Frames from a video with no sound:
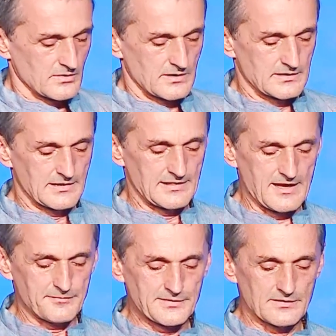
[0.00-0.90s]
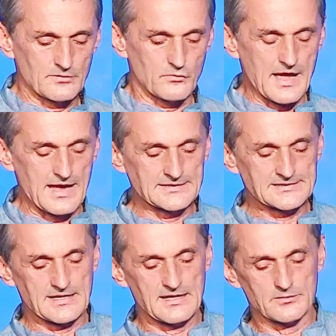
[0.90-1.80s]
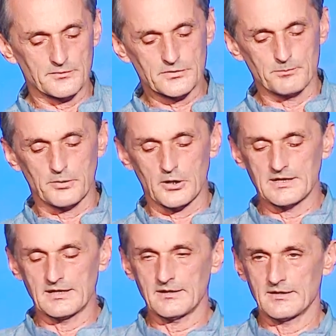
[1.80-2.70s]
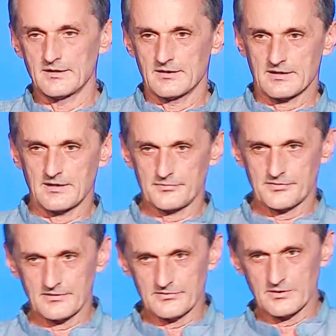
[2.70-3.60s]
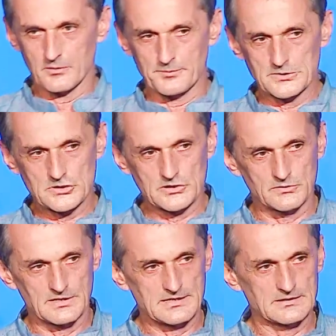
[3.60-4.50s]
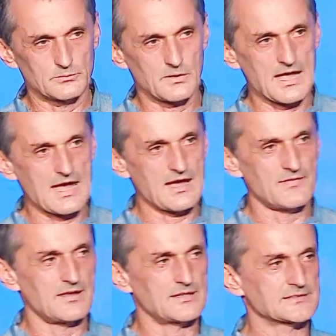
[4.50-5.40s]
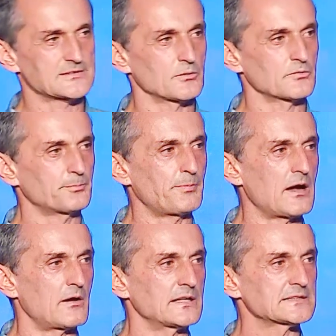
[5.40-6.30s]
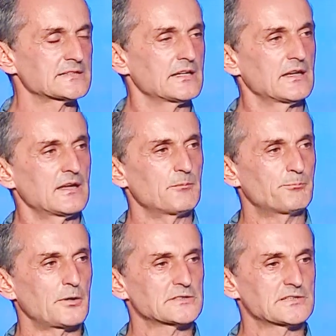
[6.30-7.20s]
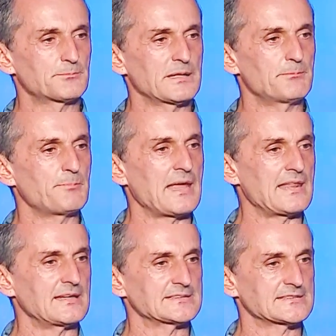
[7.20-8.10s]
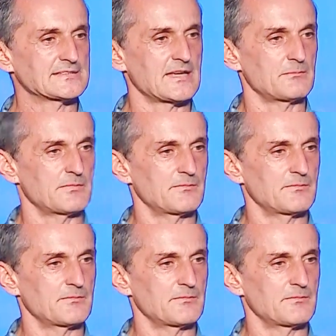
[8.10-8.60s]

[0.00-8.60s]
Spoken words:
And the left and the right side of the body gives us the opportunity to harness those powers and possibly balance them.